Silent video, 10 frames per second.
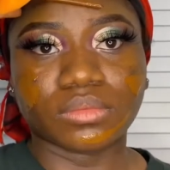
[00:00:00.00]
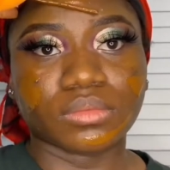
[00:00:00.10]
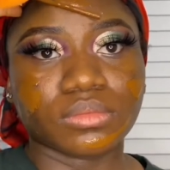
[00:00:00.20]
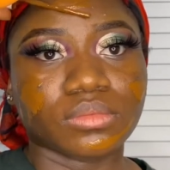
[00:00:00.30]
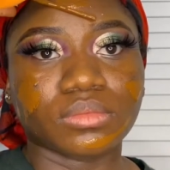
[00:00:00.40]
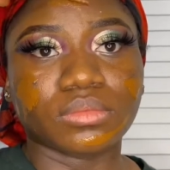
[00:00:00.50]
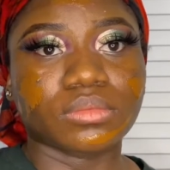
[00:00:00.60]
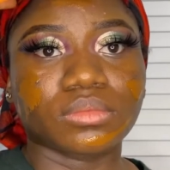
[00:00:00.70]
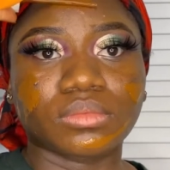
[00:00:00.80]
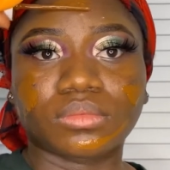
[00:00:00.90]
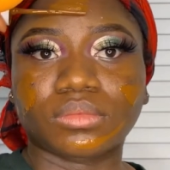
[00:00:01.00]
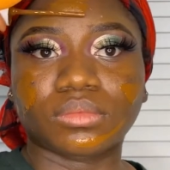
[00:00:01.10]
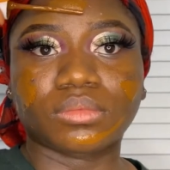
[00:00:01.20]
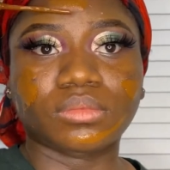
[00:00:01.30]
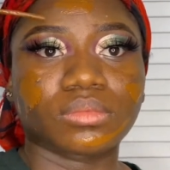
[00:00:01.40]
is running out.
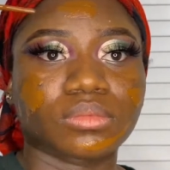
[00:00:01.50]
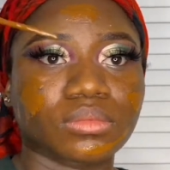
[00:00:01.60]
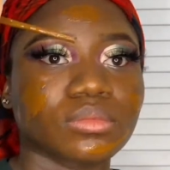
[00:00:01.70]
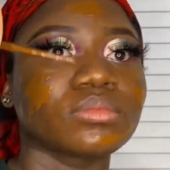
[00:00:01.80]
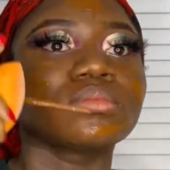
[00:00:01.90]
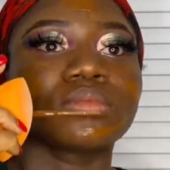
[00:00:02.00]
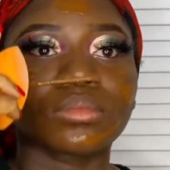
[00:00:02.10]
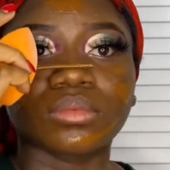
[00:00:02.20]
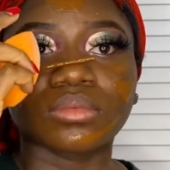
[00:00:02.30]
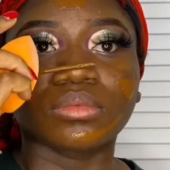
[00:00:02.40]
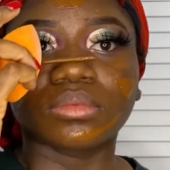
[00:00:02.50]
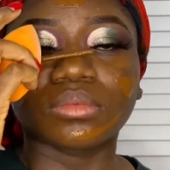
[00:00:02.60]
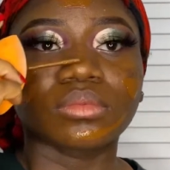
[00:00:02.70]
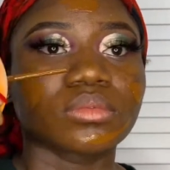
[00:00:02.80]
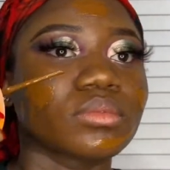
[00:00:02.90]
I'm gonna try to
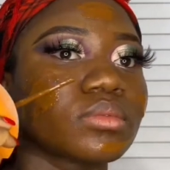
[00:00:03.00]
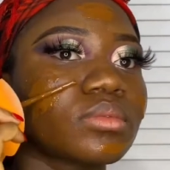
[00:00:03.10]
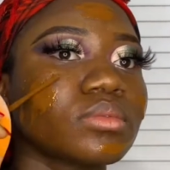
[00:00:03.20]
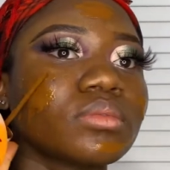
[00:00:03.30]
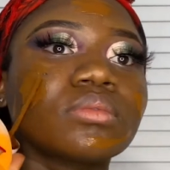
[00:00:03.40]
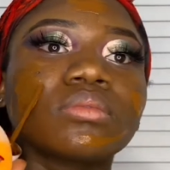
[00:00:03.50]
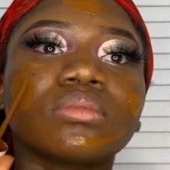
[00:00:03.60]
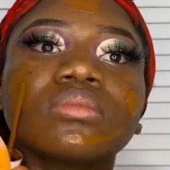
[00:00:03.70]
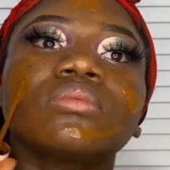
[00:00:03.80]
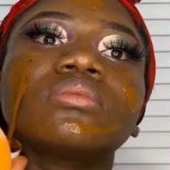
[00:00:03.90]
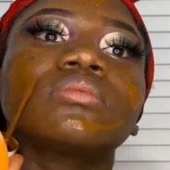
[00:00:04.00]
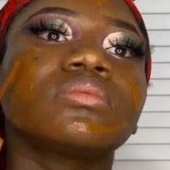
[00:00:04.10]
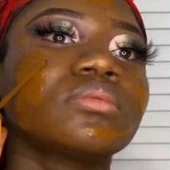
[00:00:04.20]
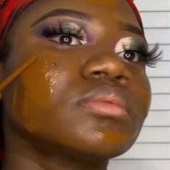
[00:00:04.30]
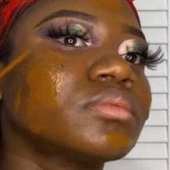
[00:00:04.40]
finish the one in the bottle
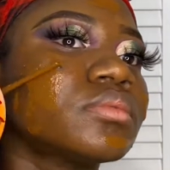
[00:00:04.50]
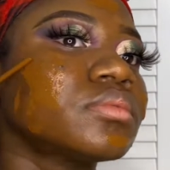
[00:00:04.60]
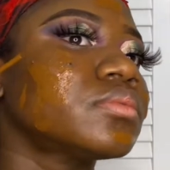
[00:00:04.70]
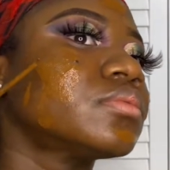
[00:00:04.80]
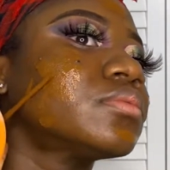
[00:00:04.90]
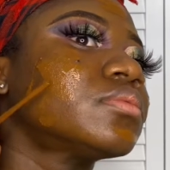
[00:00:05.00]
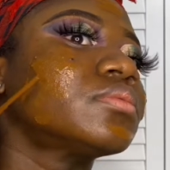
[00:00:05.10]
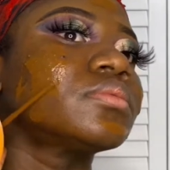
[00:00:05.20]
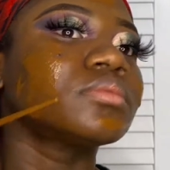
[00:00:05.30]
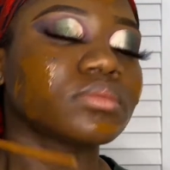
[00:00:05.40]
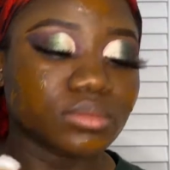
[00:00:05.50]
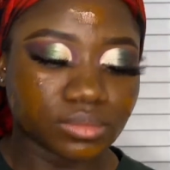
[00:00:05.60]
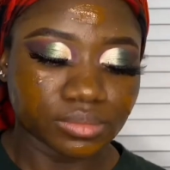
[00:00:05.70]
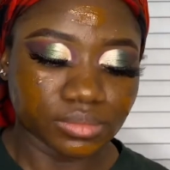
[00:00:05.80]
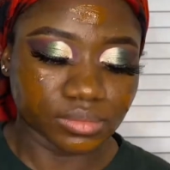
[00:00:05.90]
before I buy a new one, so I'm not
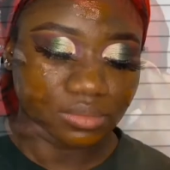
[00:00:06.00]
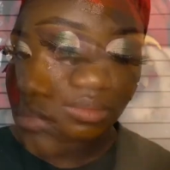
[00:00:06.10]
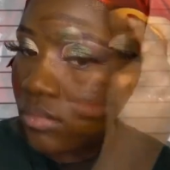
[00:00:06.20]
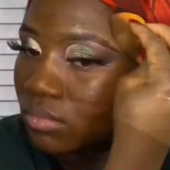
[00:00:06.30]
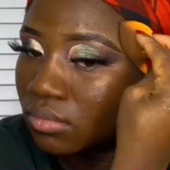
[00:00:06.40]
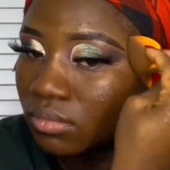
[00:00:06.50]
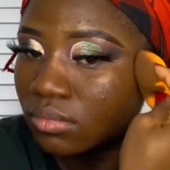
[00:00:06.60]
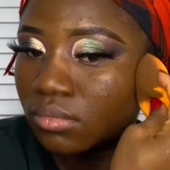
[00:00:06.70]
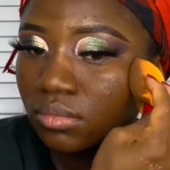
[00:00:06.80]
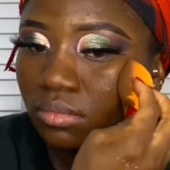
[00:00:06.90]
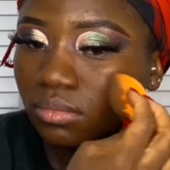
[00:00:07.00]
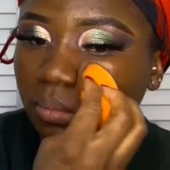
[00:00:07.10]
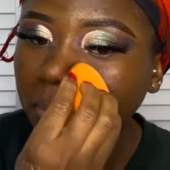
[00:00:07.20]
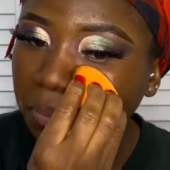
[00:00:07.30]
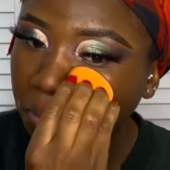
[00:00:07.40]
wasting money. The
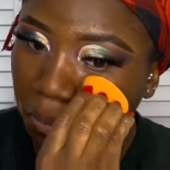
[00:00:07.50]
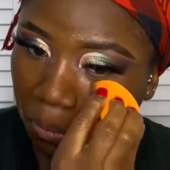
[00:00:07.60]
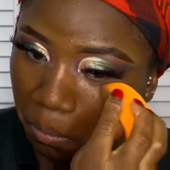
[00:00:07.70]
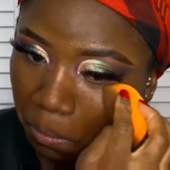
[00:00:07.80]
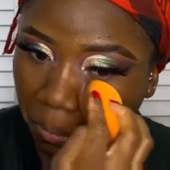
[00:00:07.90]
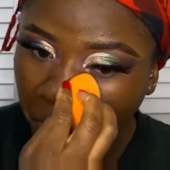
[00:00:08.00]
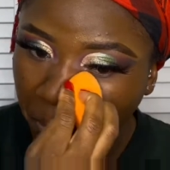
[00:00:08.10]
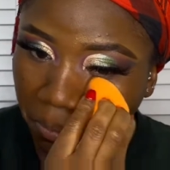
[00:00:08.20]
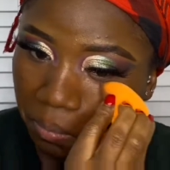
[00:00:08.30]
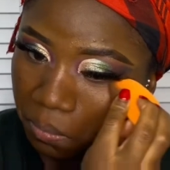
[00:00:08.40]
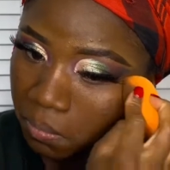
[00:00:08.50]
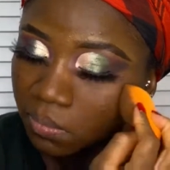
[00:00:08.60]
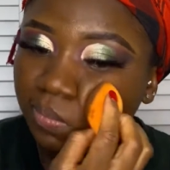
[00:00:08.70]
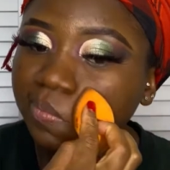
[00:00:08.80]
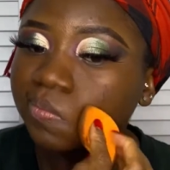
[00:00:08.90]
best thing with makeup is actually
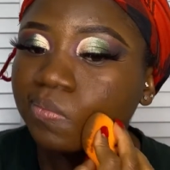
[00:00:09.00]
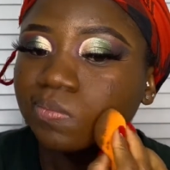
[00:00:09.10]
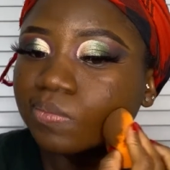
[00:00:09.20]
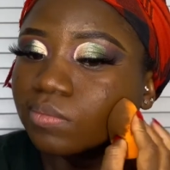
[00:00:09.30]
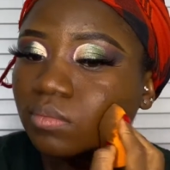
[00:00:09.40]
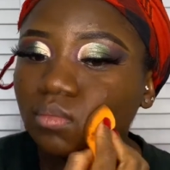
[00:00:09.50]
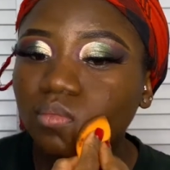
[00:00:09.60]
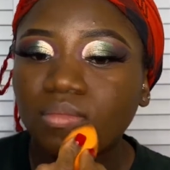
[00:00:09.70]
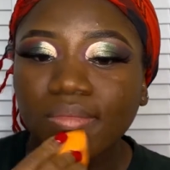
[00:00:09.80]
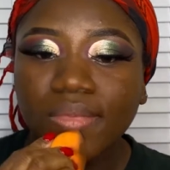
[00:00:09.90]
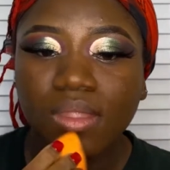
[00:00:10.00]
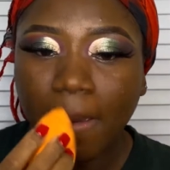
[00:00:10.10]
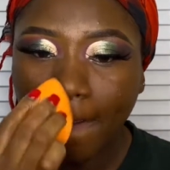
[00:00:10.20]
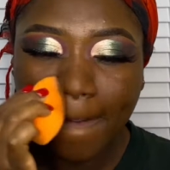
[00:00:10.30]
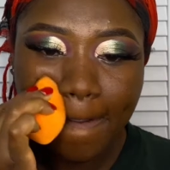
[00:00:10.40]
really taking your time,
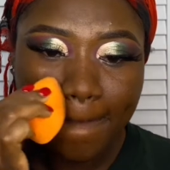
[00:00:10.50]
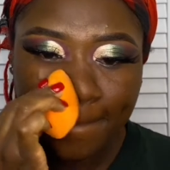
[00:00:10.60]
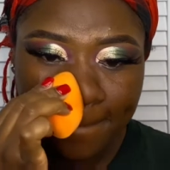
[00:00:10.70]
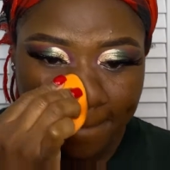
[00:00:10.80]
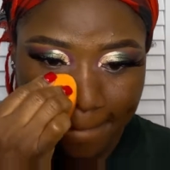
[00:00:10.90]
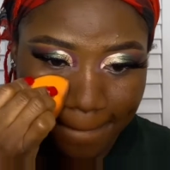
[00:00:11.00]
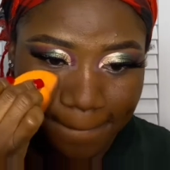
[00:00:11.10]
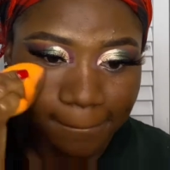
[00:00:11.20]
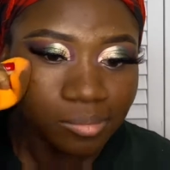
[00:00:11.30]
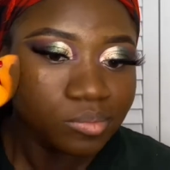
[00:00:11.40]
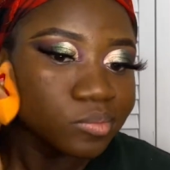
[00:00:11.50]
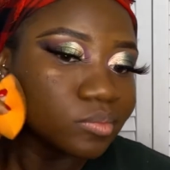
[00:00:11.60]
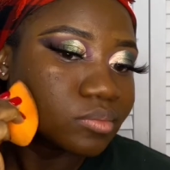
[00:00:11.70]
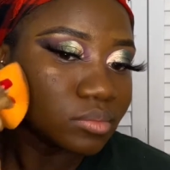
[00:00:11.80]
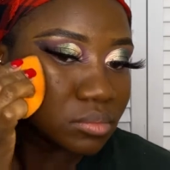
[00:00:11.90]
like taking all the
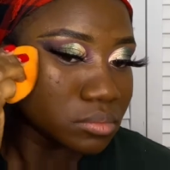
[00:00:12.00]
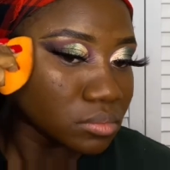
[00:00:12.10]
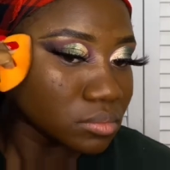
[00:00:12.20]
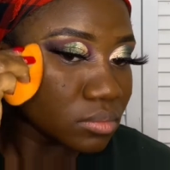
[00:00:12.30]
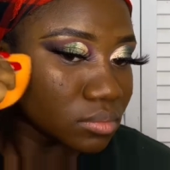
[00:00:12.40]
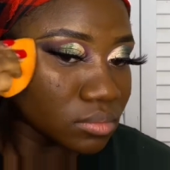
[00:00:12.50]
time in the world